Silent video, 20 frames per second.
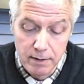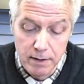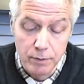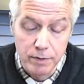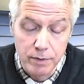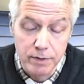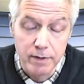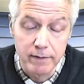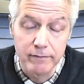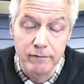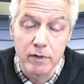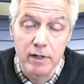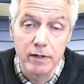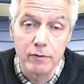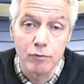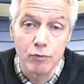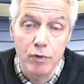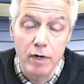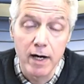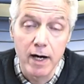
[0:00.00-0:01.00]
There was a
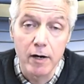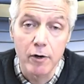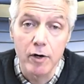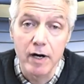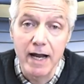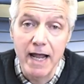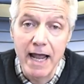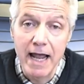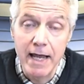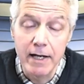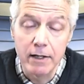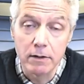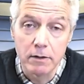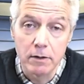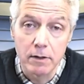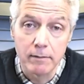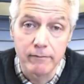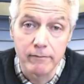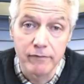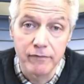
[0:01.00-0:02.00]
very rare eight
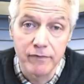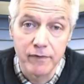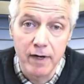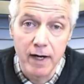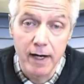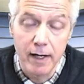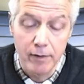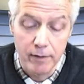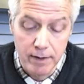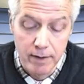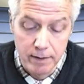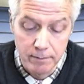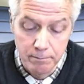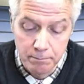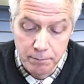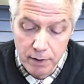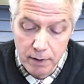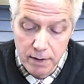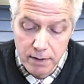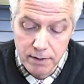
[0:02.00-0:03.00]
alarm fire in
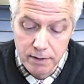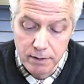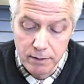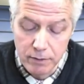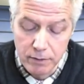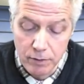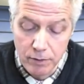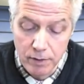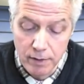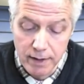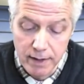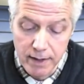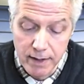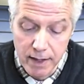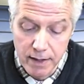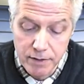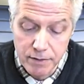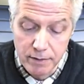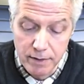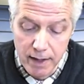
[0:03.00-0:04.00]
Boston early
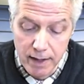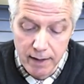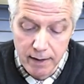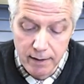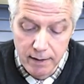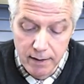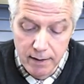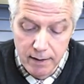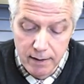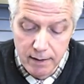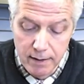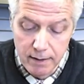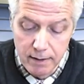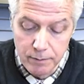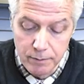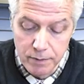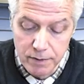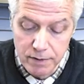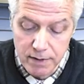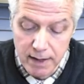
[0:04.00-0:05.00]
yesterday,
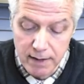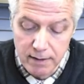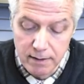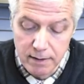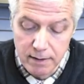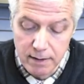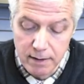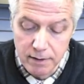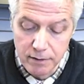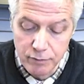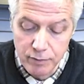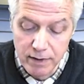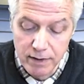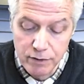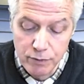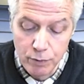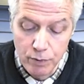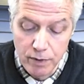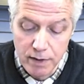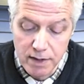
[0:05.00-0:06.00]
it was at uh,
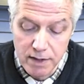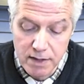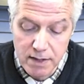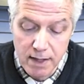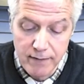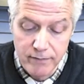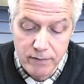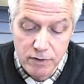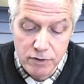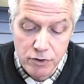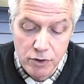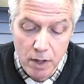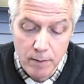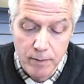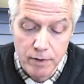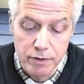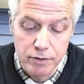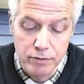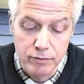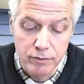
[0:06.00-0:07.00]
327
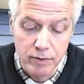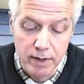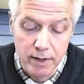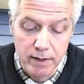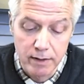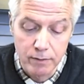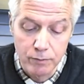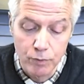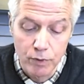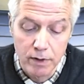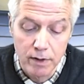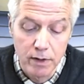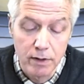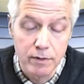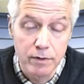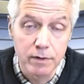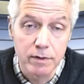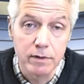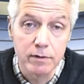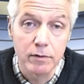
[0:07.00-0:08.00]
Summer Street in a
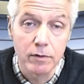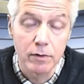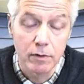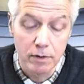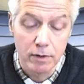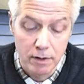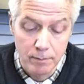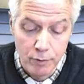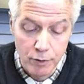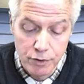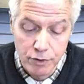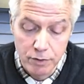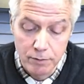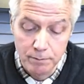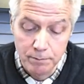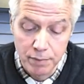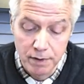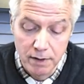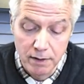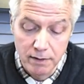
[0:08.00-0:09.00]
100-year-old commercial
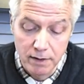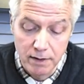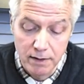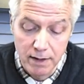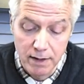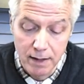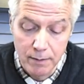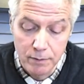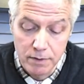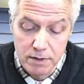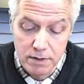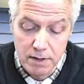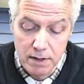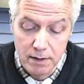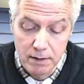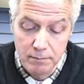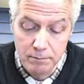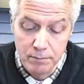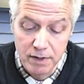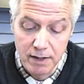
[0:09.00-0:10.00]
building that was
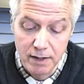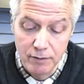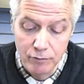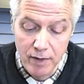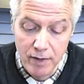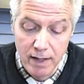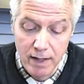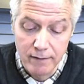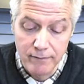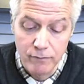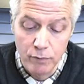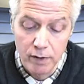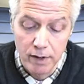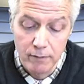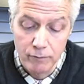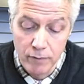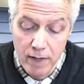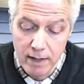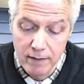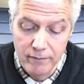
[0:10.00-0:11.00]
uh, being renov
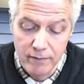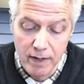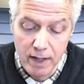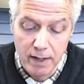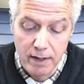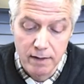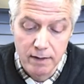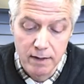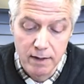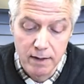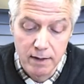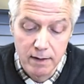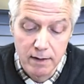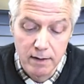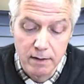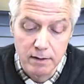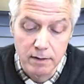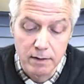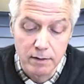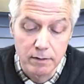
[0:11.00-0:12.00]
renovated
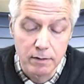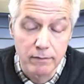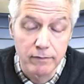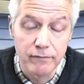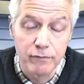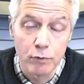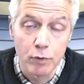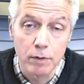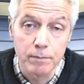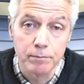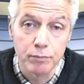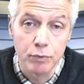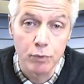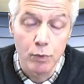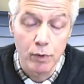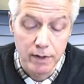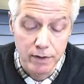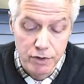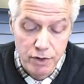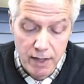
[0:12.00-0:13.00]
near the Fort
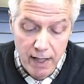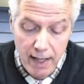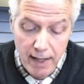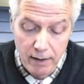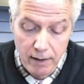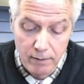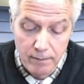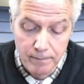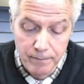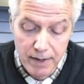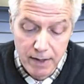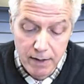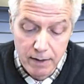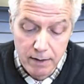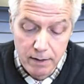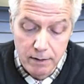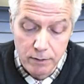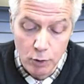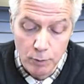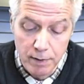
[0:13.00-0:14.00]
Point Channel.
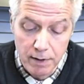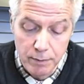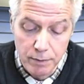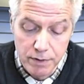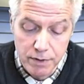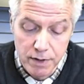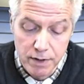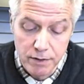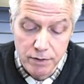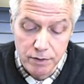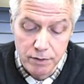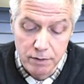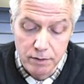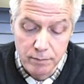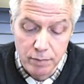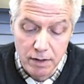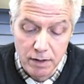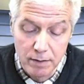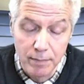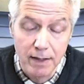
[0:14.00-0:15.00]
Nobody was
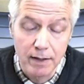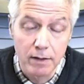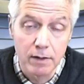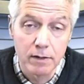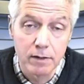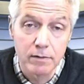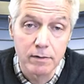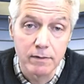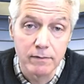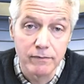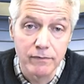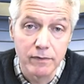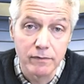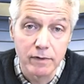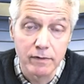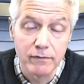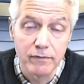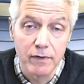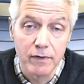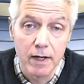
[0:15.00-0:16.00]
injured, but about
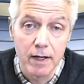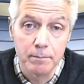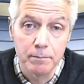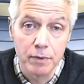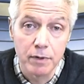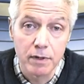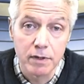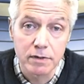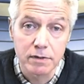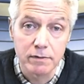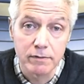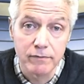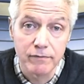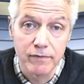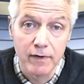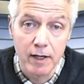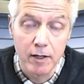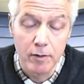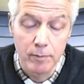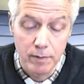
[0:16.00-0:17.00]
155 Boston
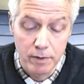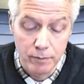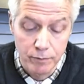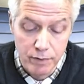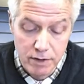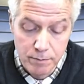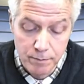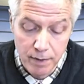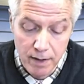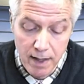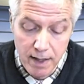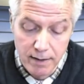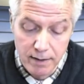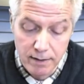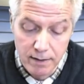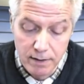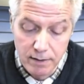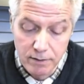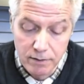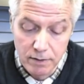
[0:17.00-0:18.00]
firemen
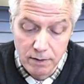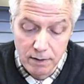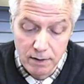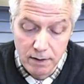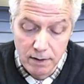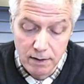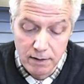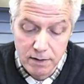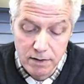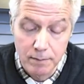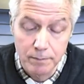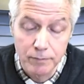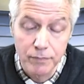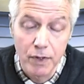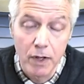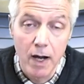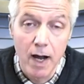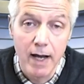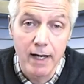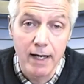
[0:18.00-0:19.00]
responded. It took uh, some
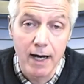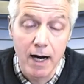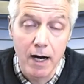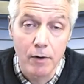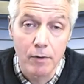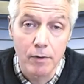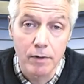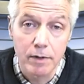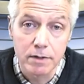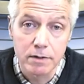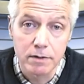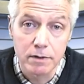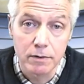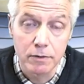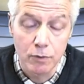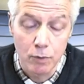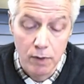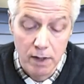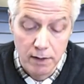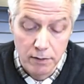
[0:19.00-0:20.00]
nine hours to
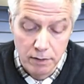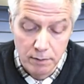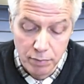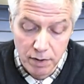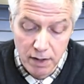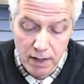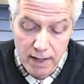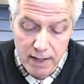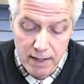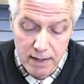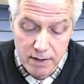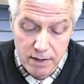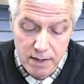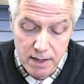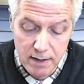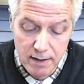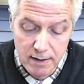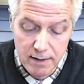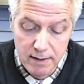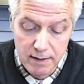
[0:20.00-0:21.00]
quell the blaze.
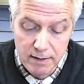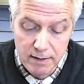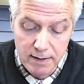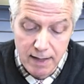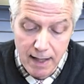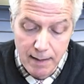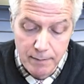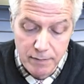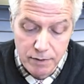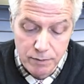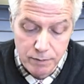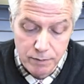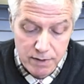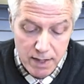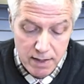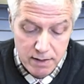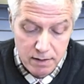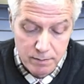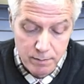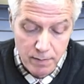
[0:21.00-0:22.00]
Damage was
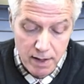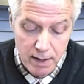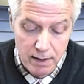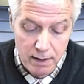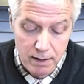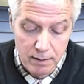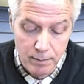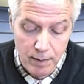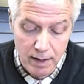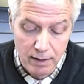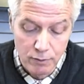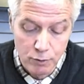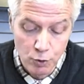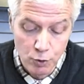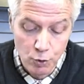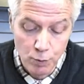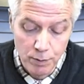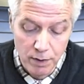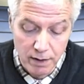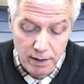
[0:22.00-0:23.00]
estimated at about
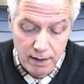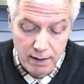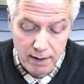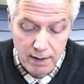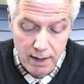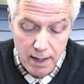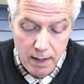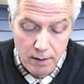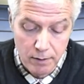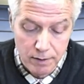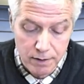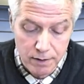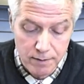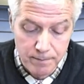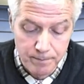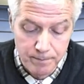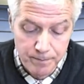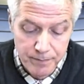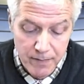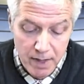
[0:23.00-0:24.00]
$2
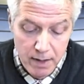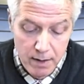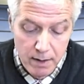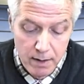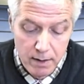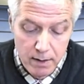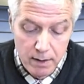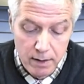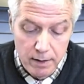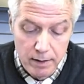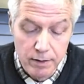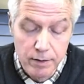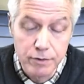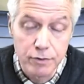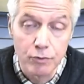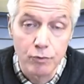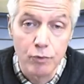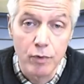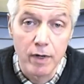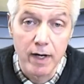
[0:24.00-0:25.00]
million.
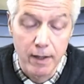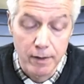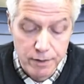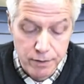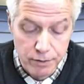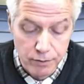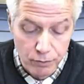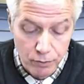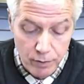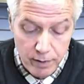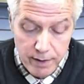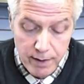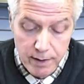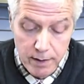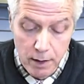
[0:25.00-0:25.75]
Here's a rare story.